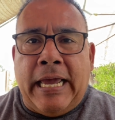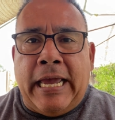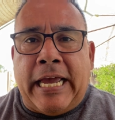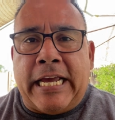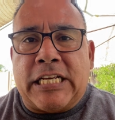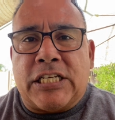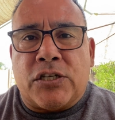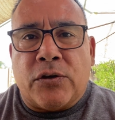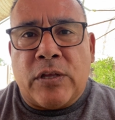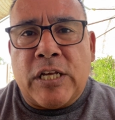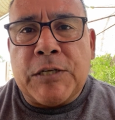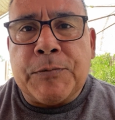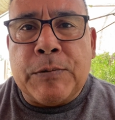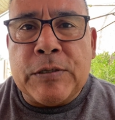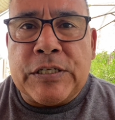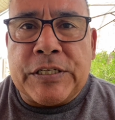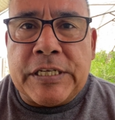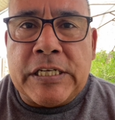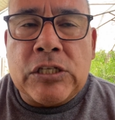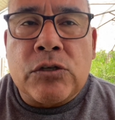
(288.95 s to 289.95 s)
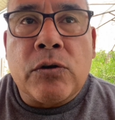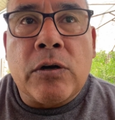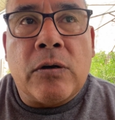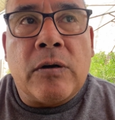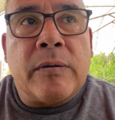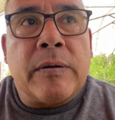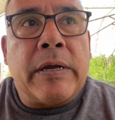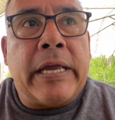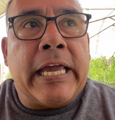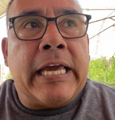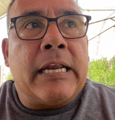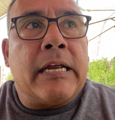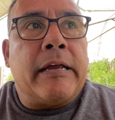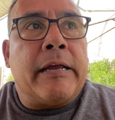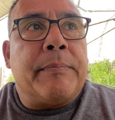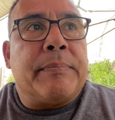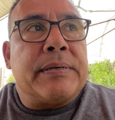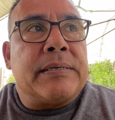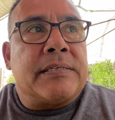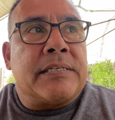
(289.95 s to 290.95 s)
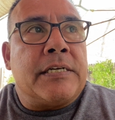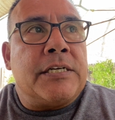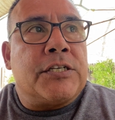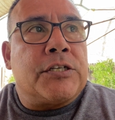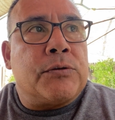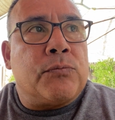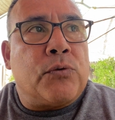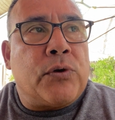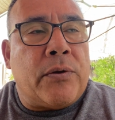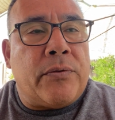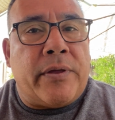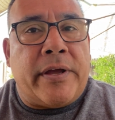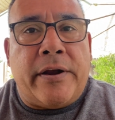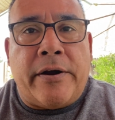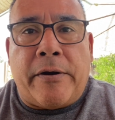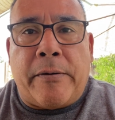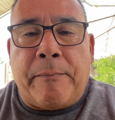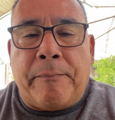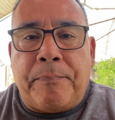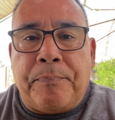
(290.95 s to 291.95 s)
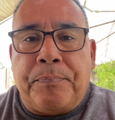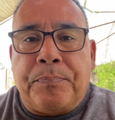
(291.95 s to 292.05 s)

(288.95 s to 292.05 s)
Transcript: And so this puts Israel in a position where they are